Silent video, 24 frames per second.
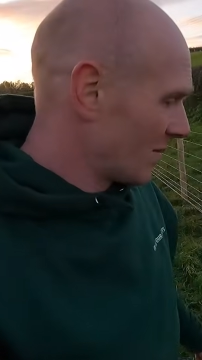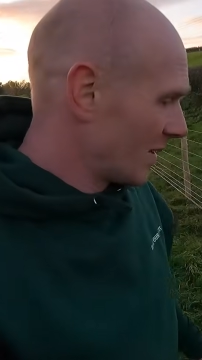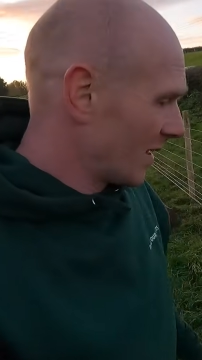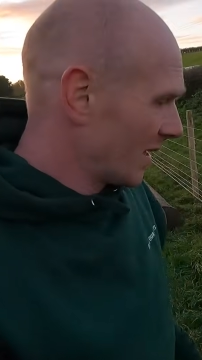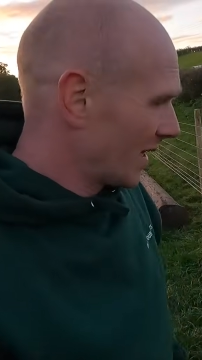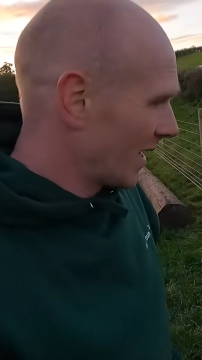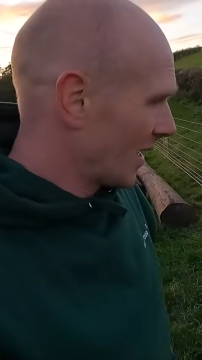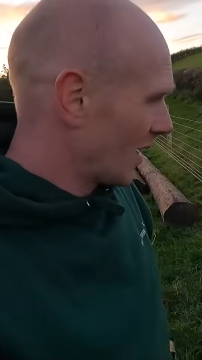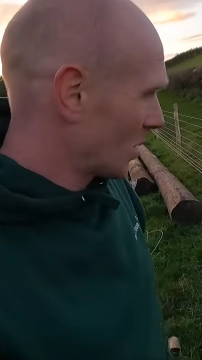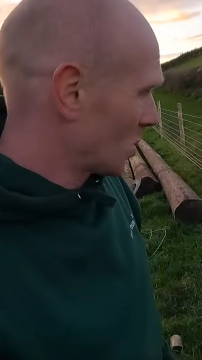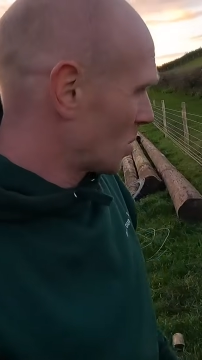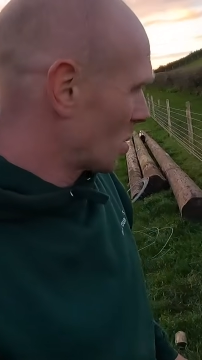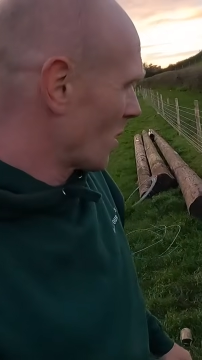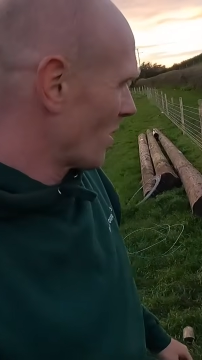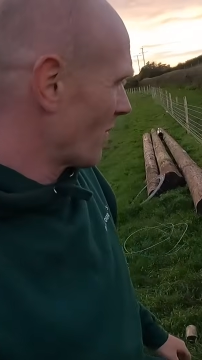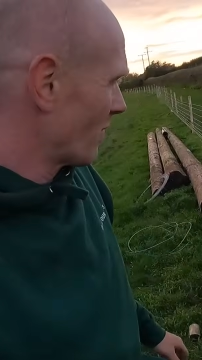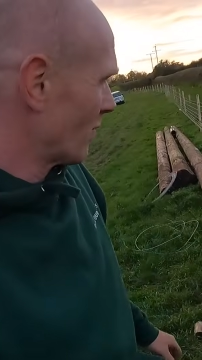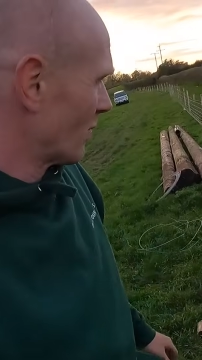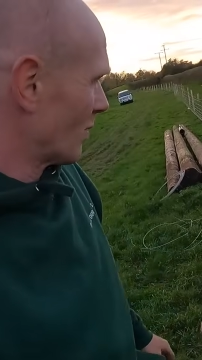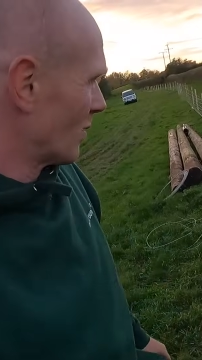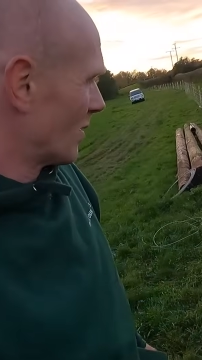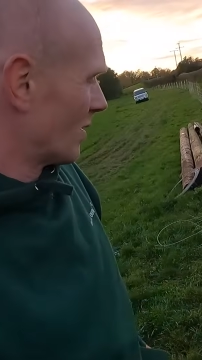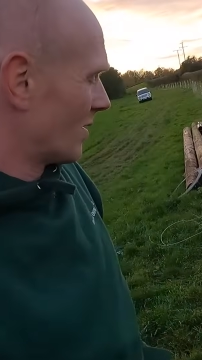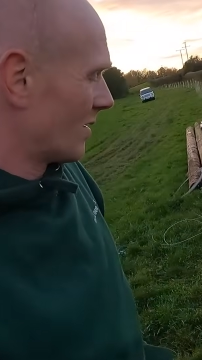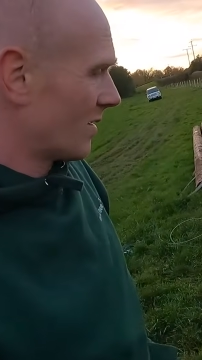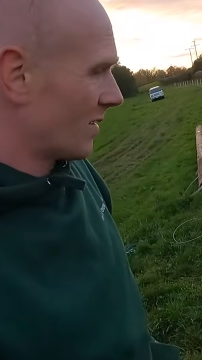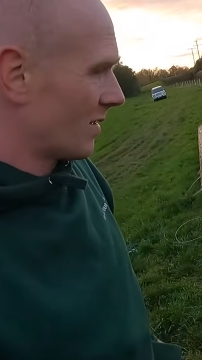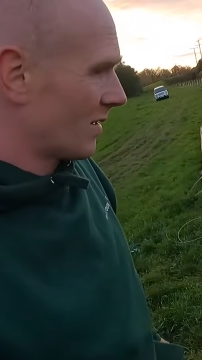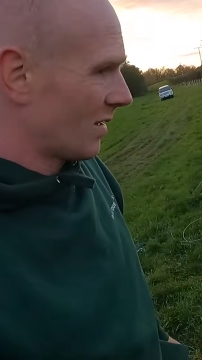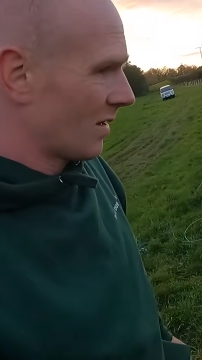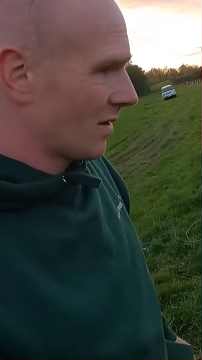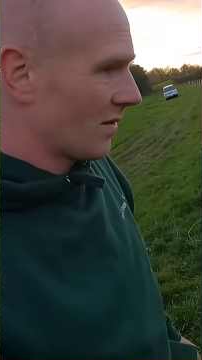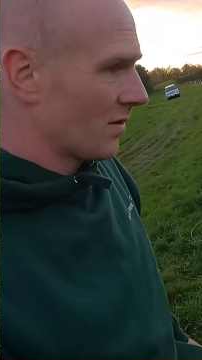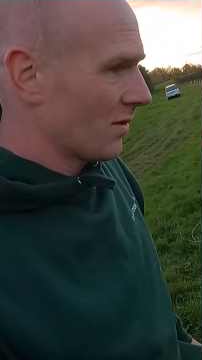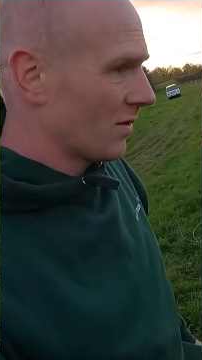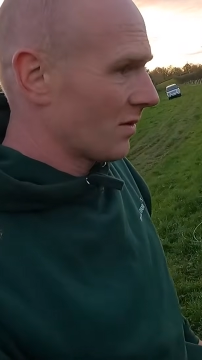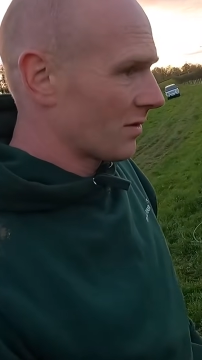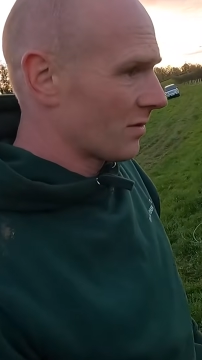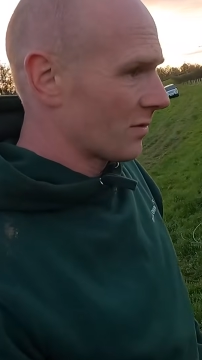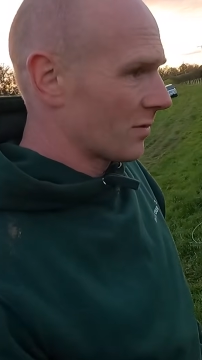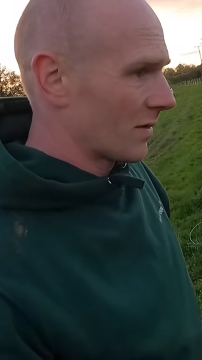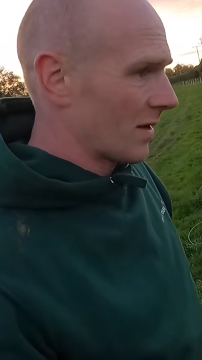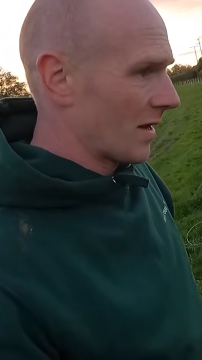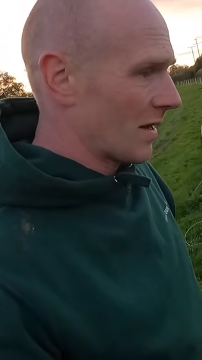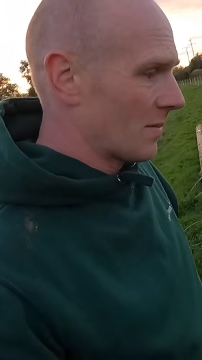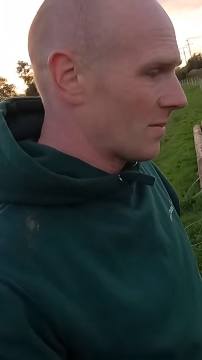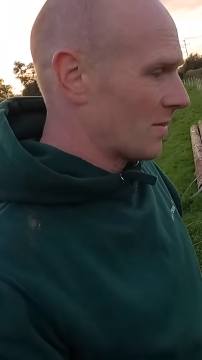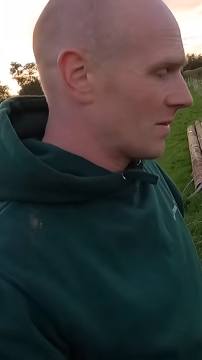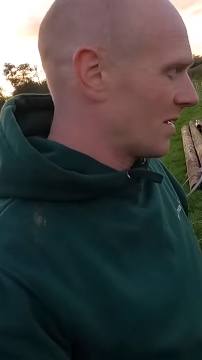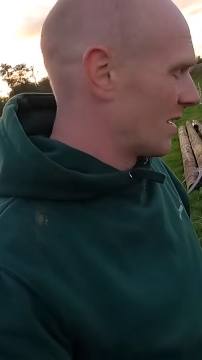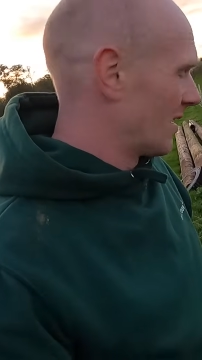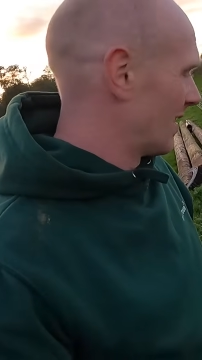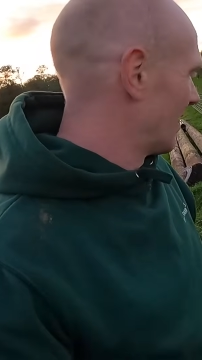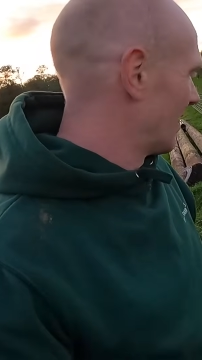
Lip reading: I'm nearly out of travel. I thought this would happen.